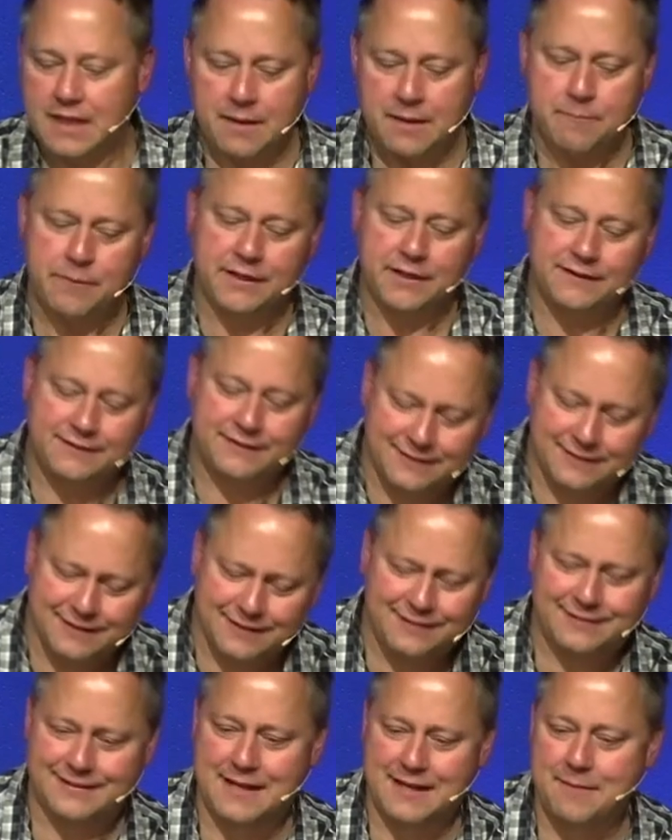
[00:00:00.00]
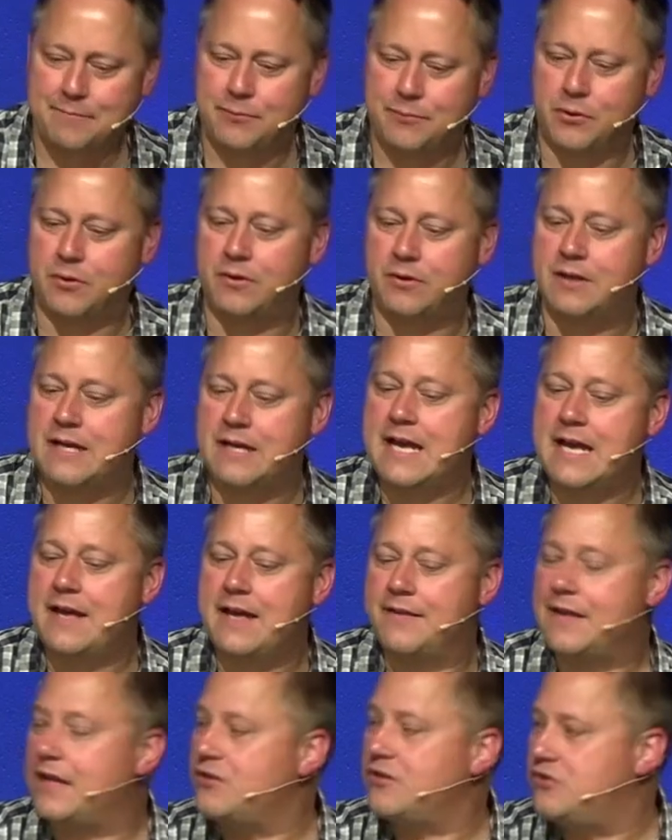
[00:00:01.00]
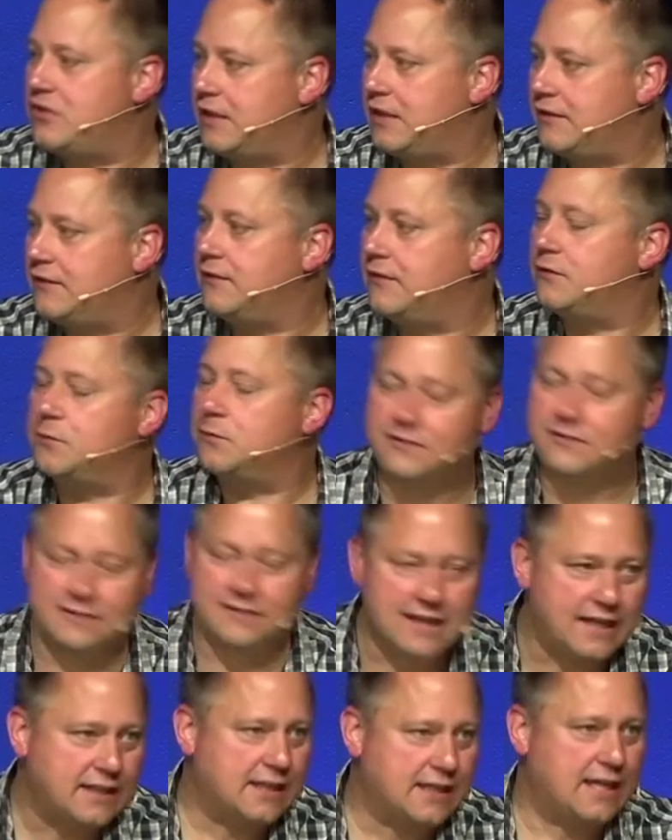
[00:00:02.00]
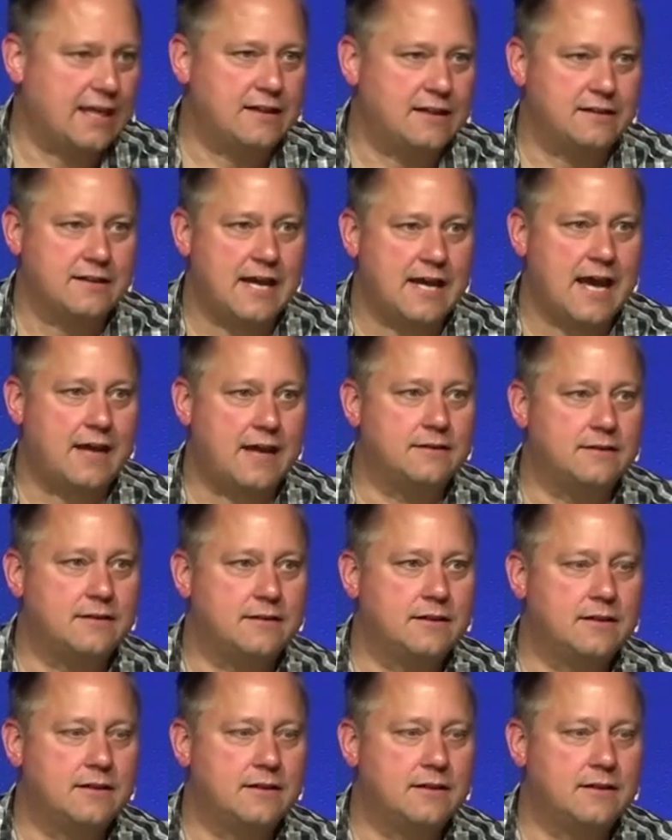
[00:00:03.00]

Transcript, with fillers: But it's this temple that Jesus was dedicated at.